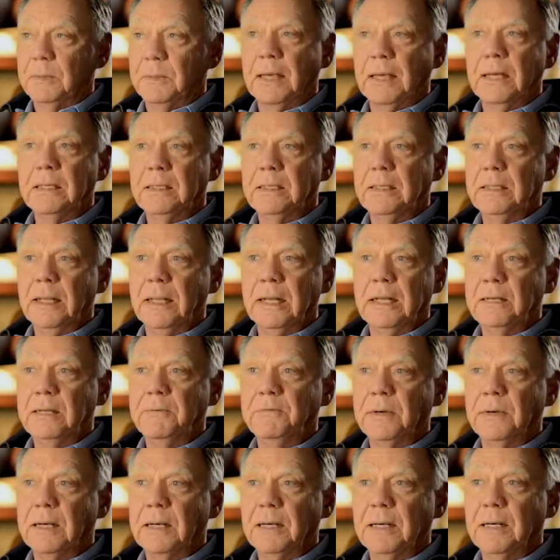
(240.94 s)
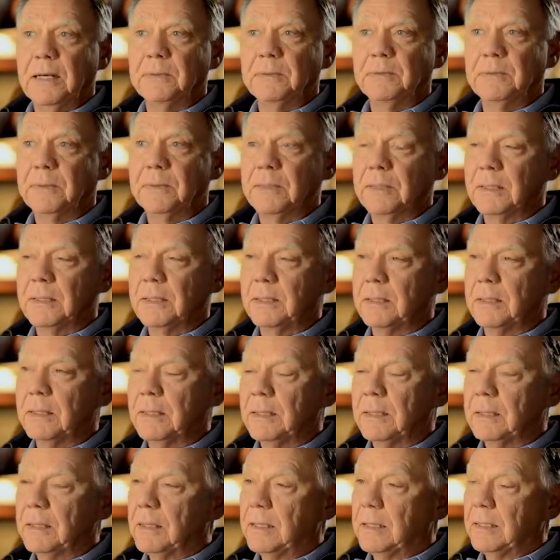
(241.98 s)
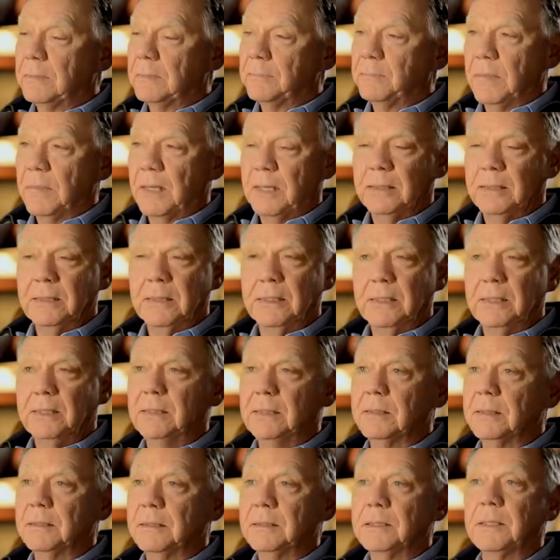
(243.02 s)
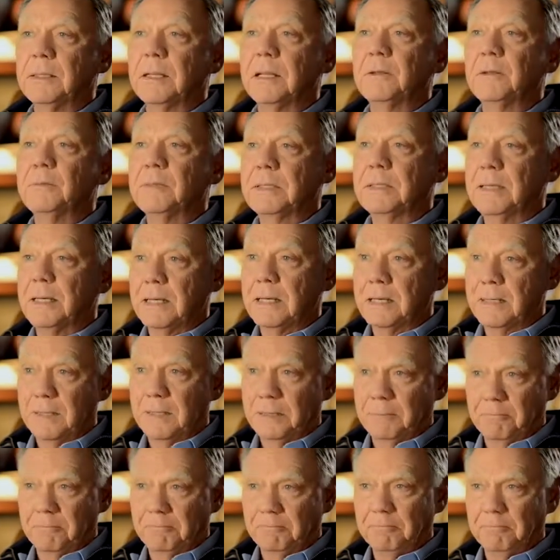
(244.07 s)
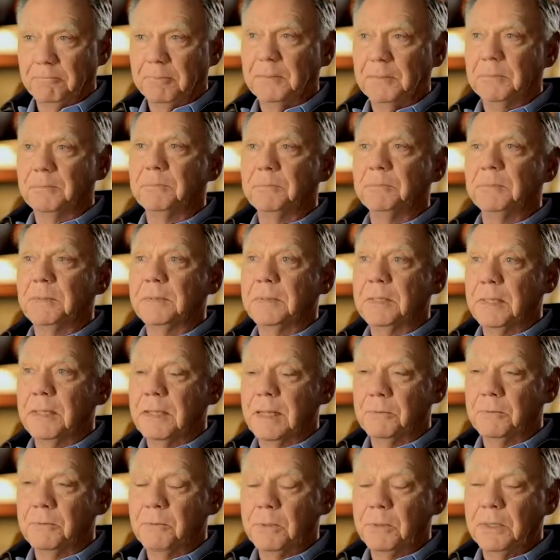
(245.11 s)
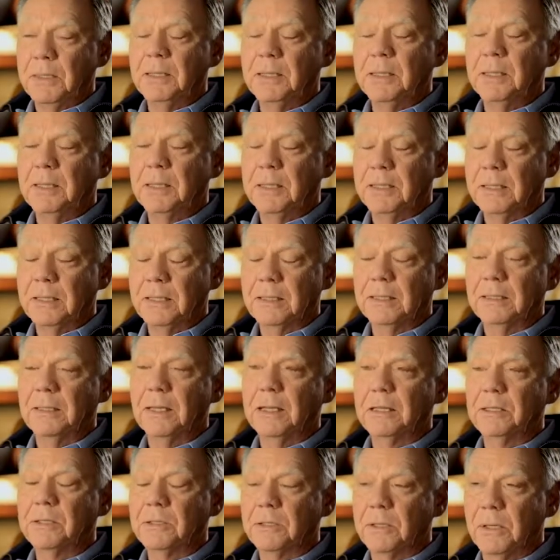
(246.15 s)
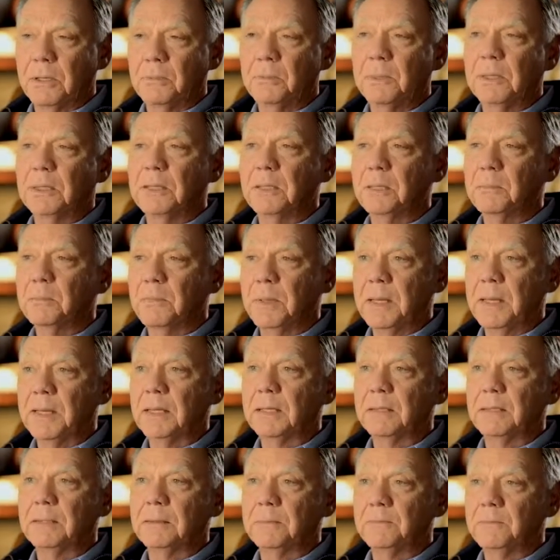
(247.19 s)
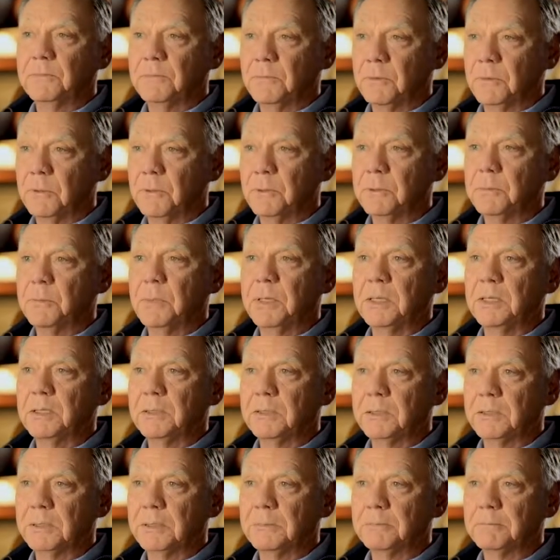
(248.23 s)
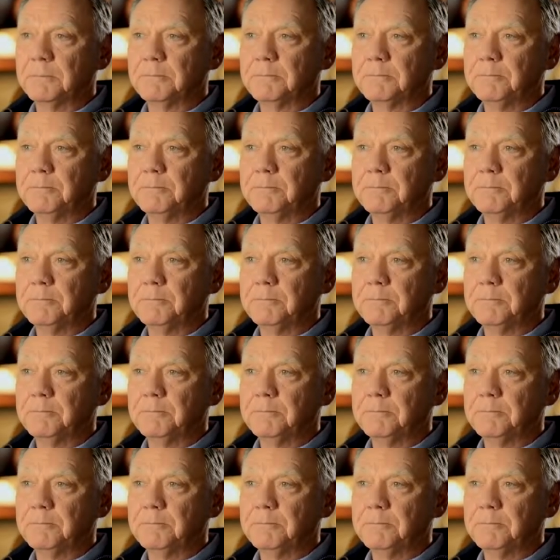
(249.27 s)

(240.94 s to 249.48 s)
in 1995, and I did it until I retired. And I really think I saw a big impact for those patients.